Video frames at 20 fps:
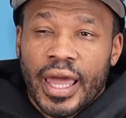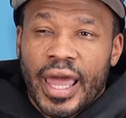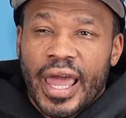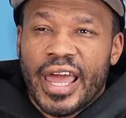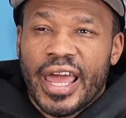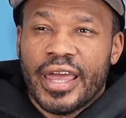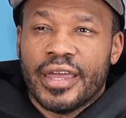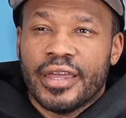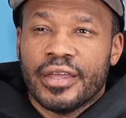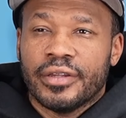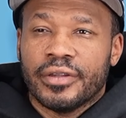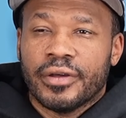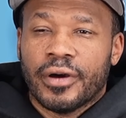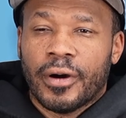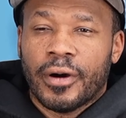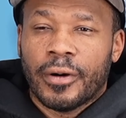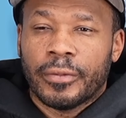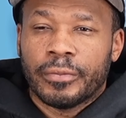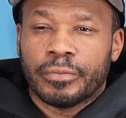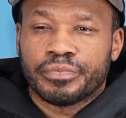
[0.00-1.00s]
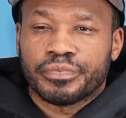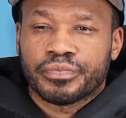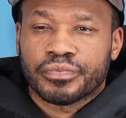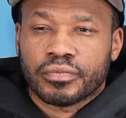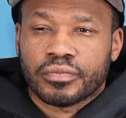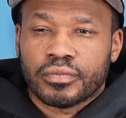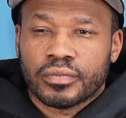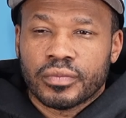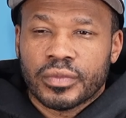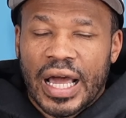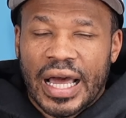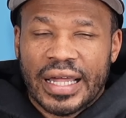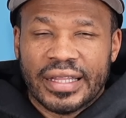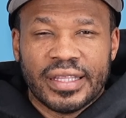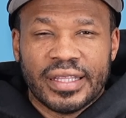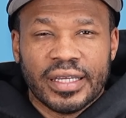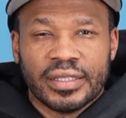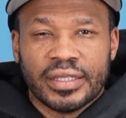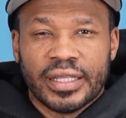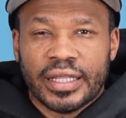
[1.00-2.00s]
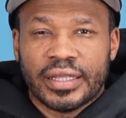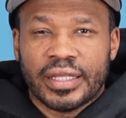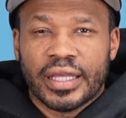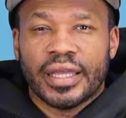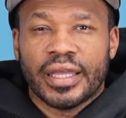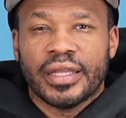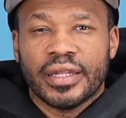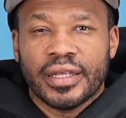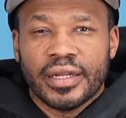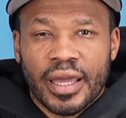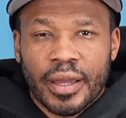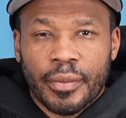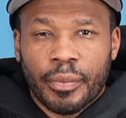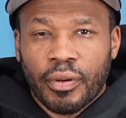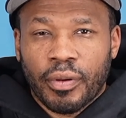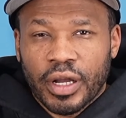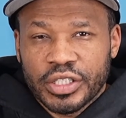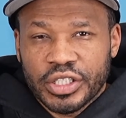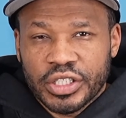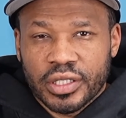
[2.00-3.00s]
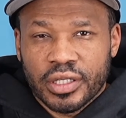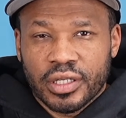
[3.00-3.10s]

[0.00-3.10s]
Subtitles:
And I think that the internet pressure,